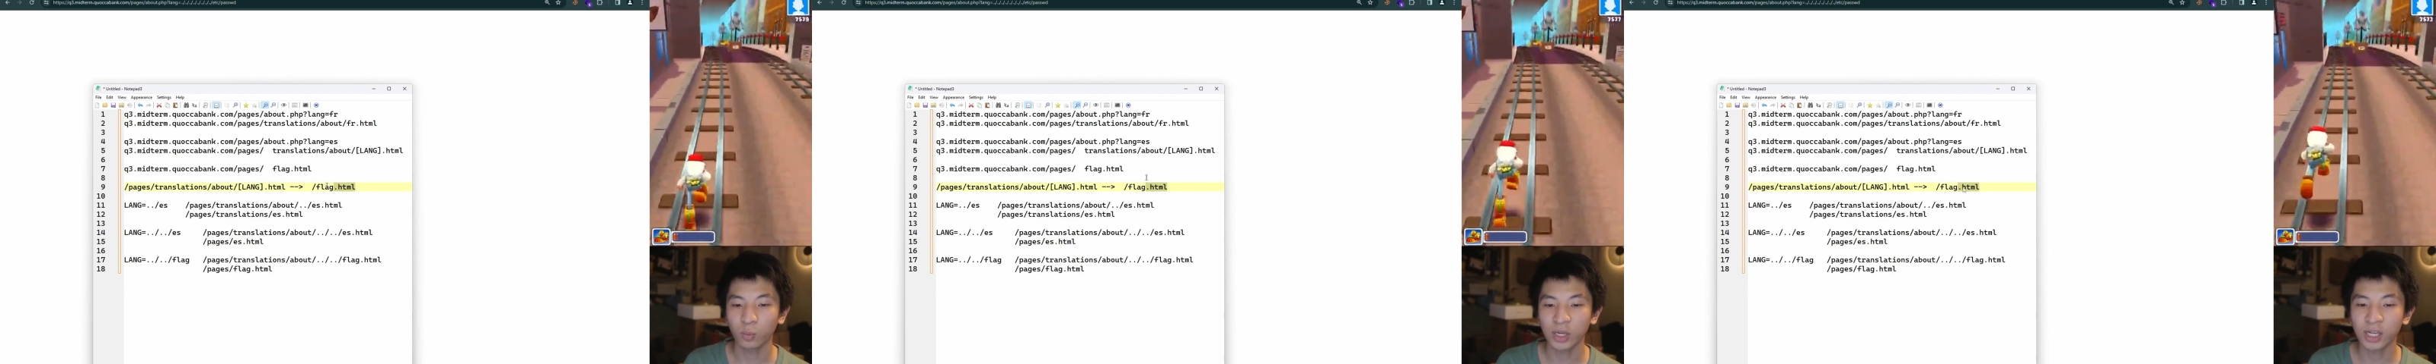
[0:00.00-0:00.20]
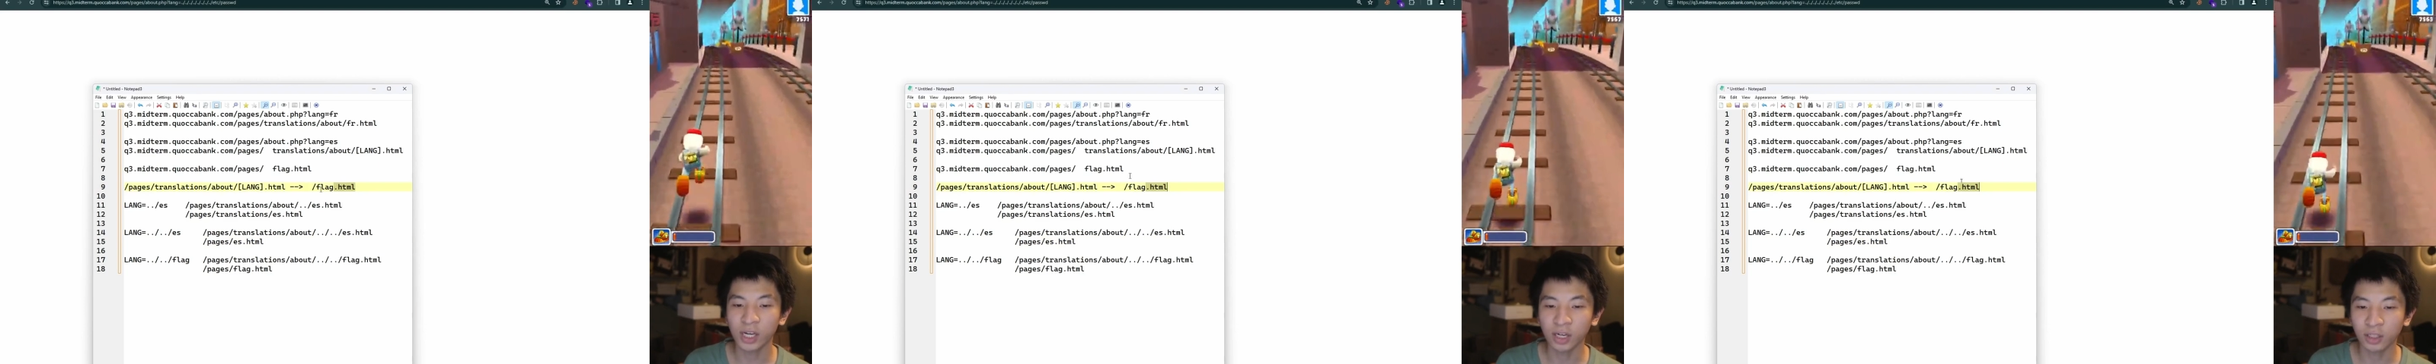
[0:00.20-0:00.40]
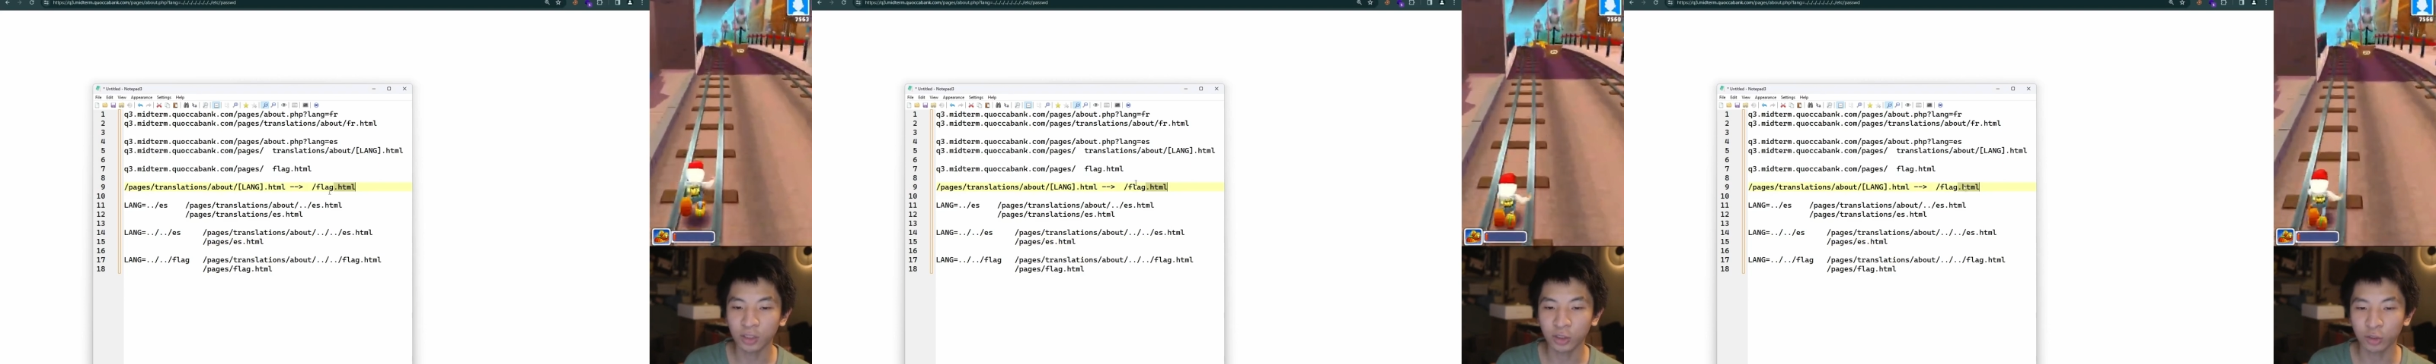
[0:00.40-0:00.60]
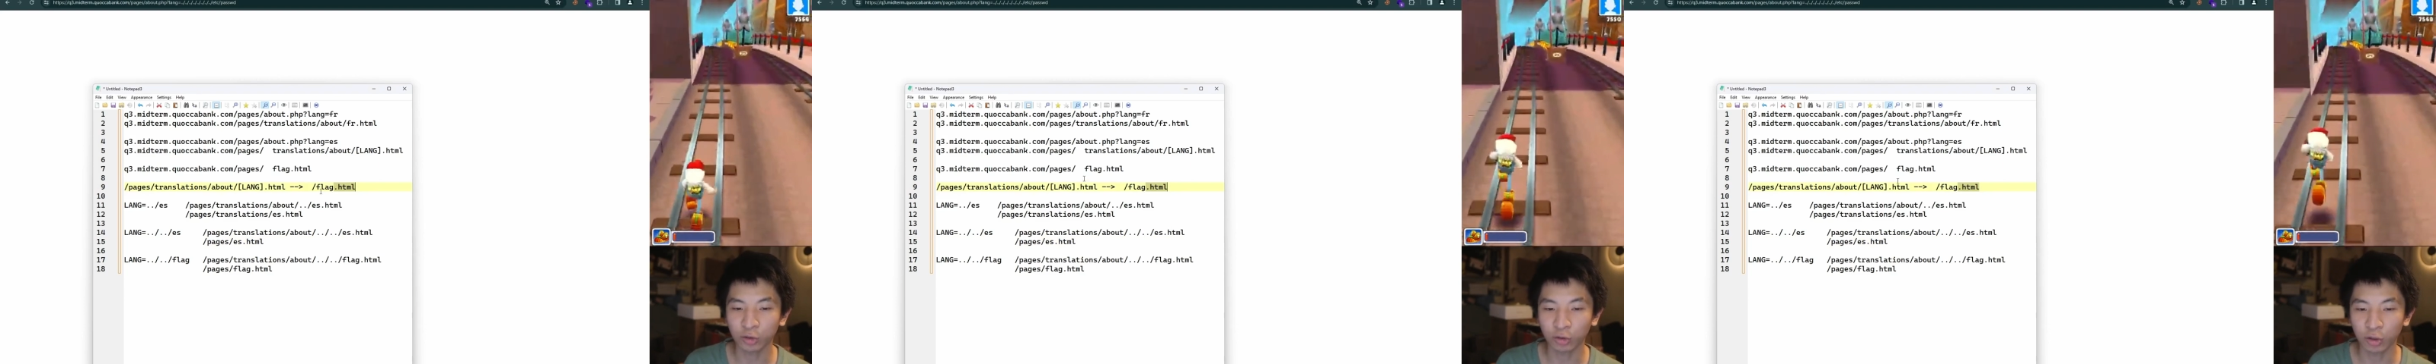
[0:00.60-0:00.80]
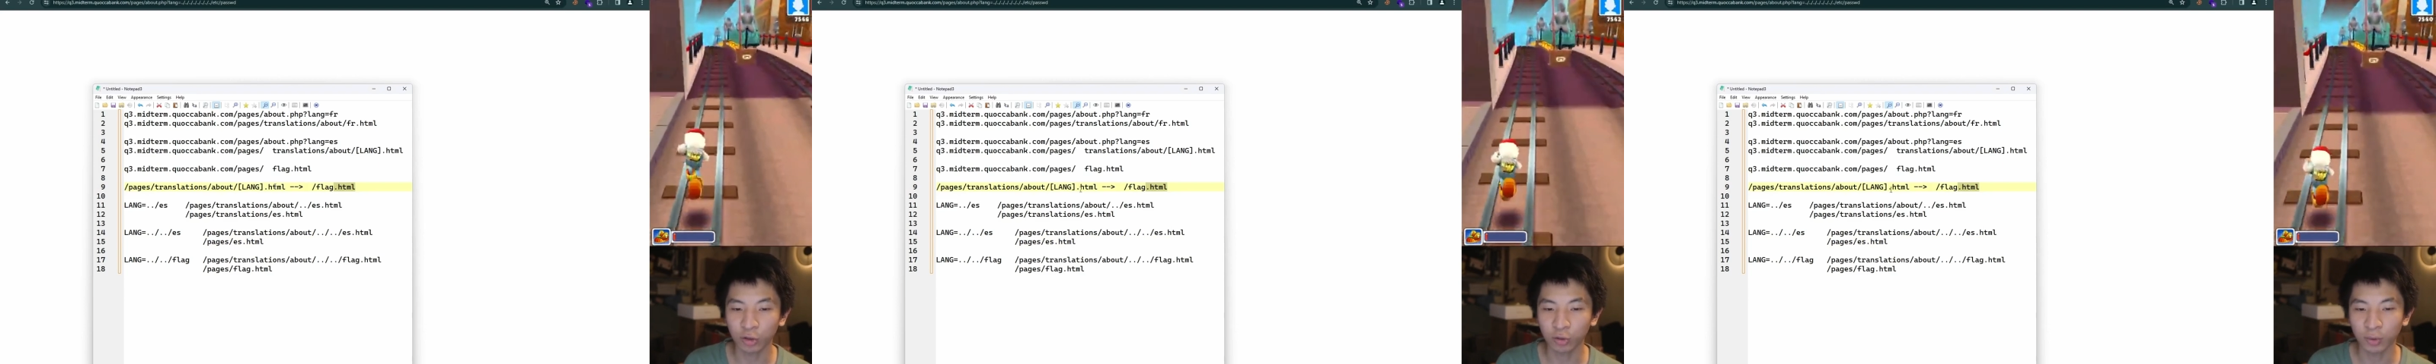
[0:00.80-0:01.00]
We can't
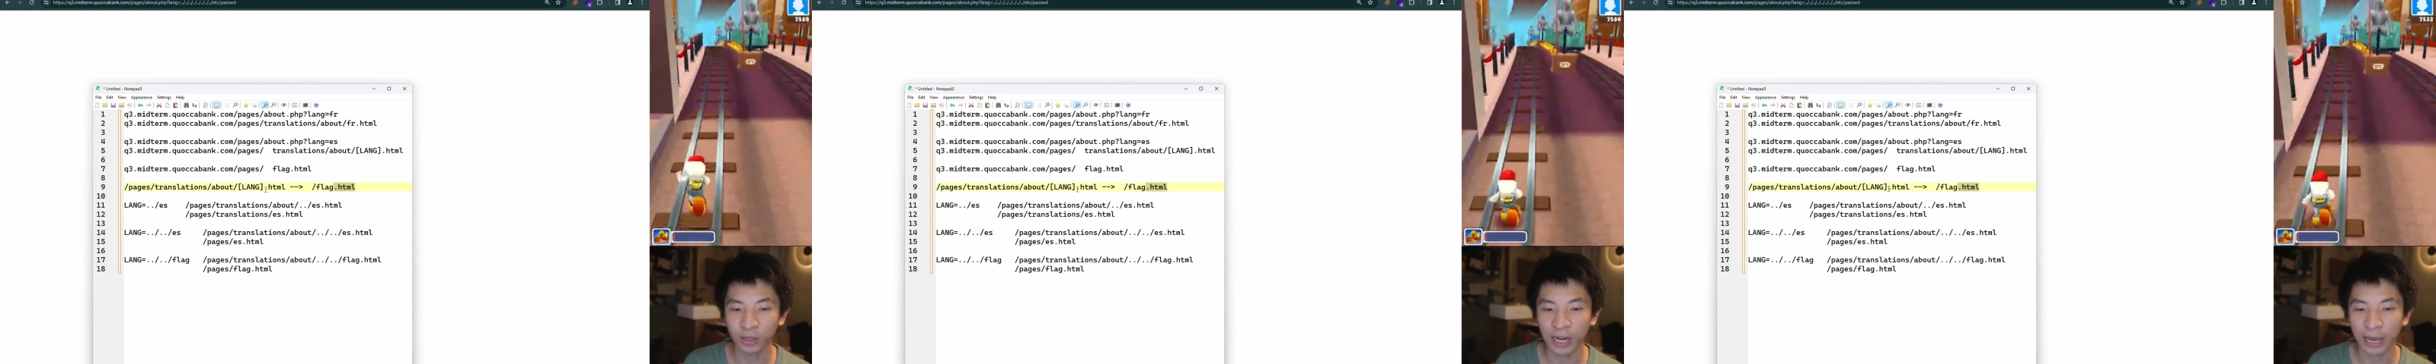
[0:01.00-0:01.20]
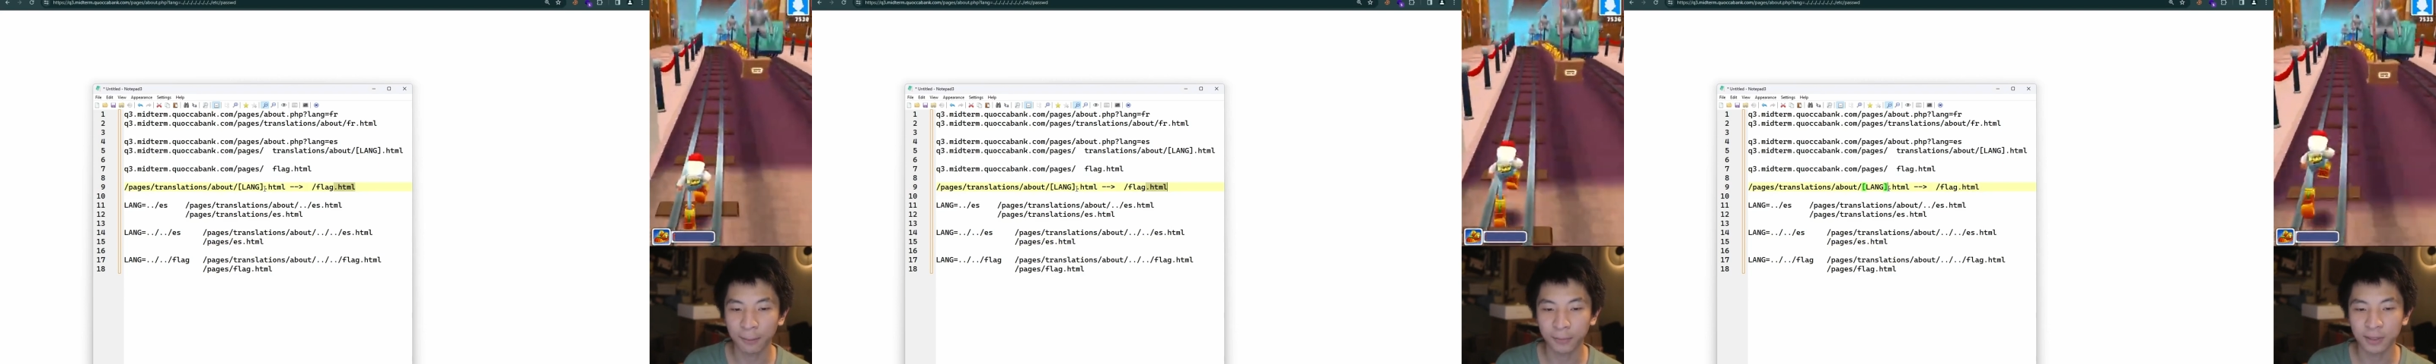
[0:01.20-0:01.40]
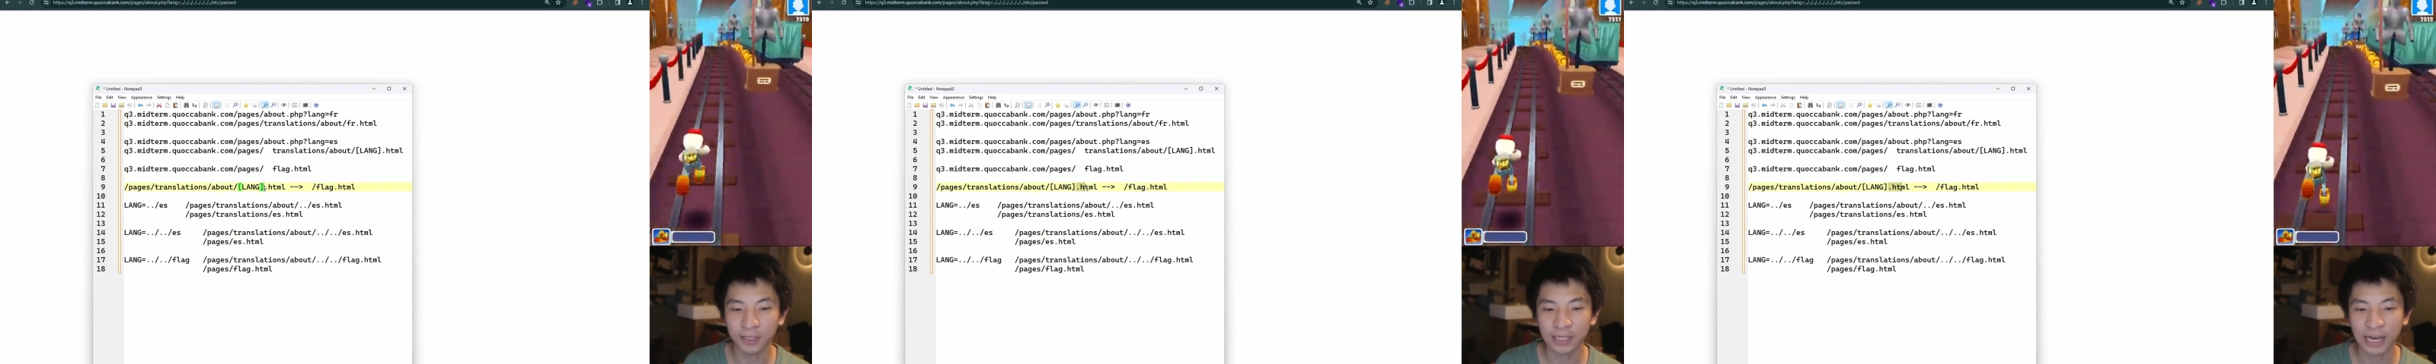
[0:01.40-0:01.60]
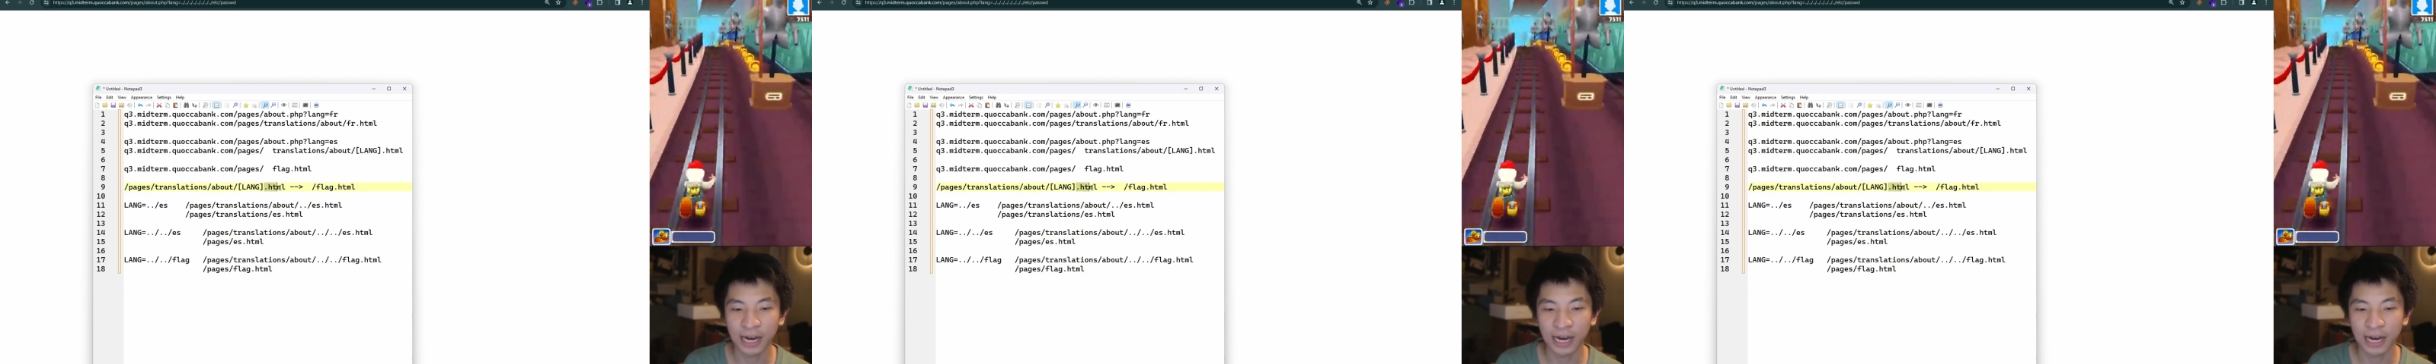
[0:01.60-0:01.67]
control what happens